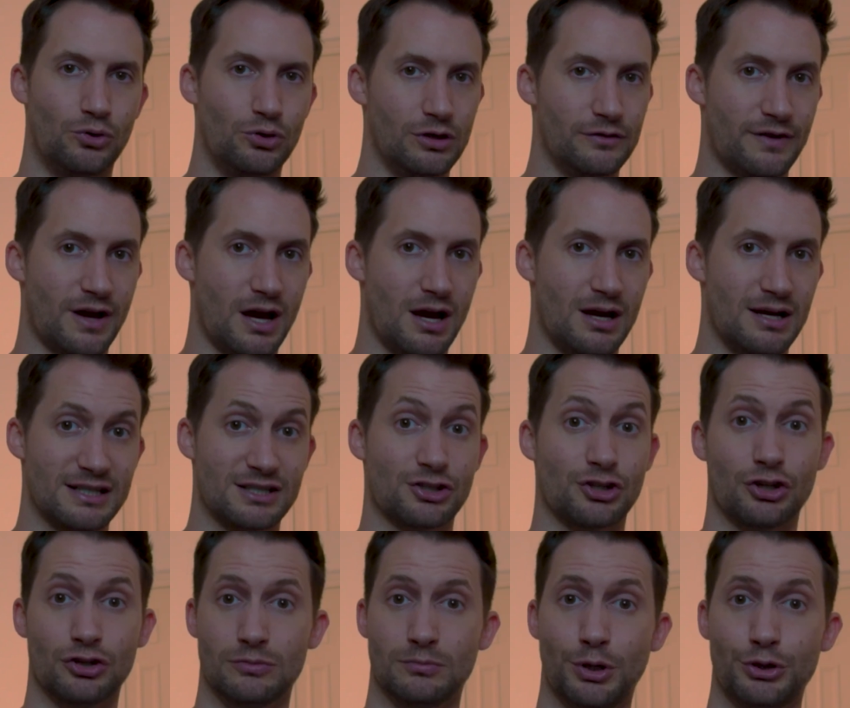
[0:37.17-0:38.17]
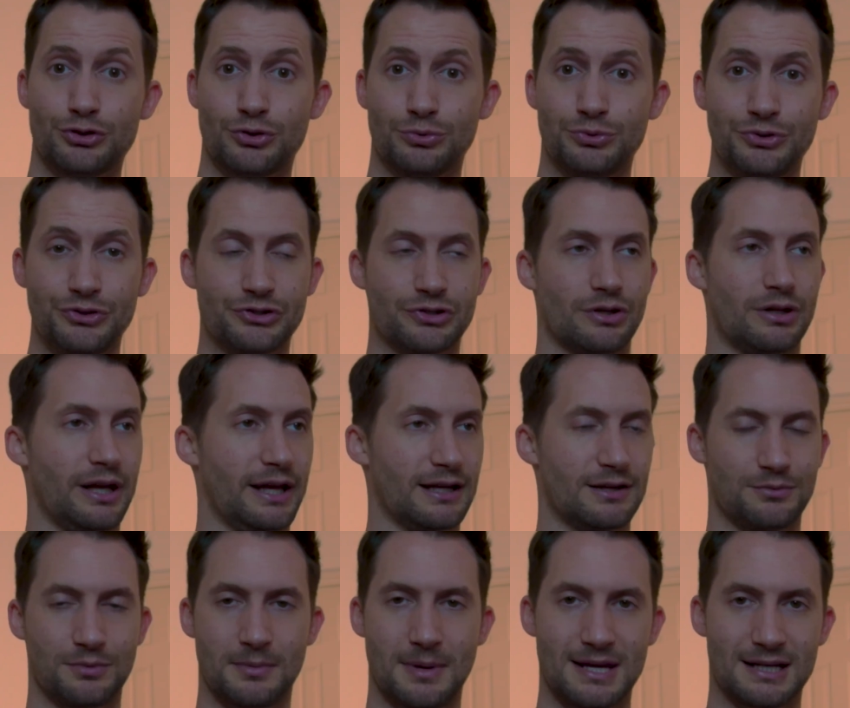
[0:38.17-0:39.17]
all of our external modules. So like
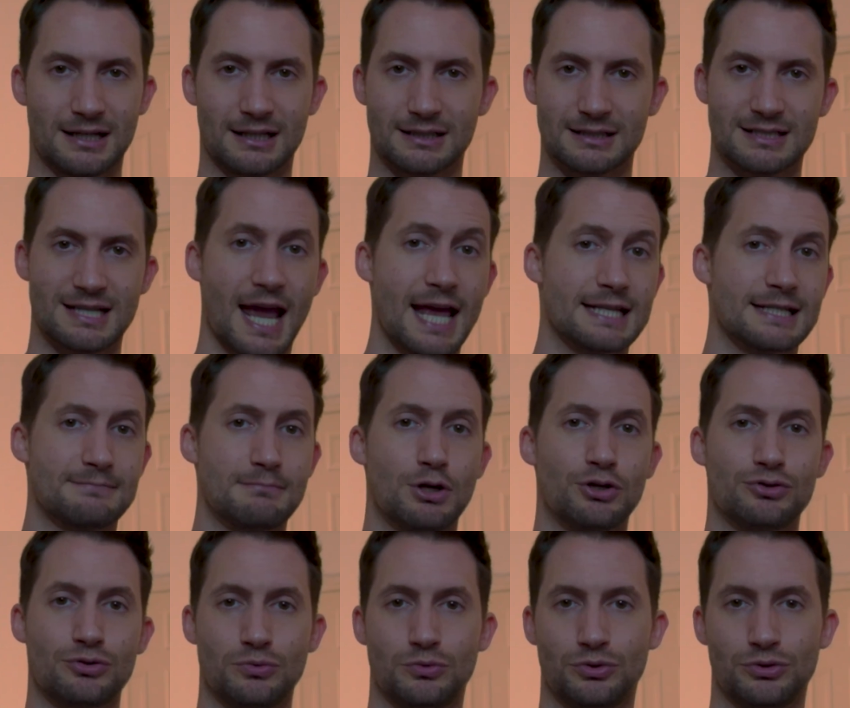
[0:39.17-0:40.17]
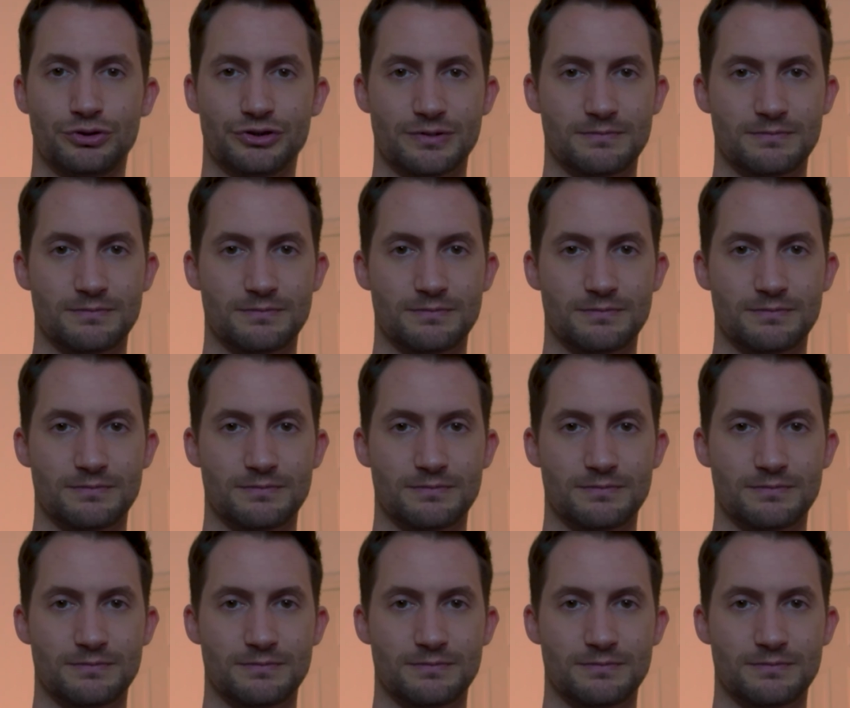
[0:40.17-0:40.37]
if we make like a test module,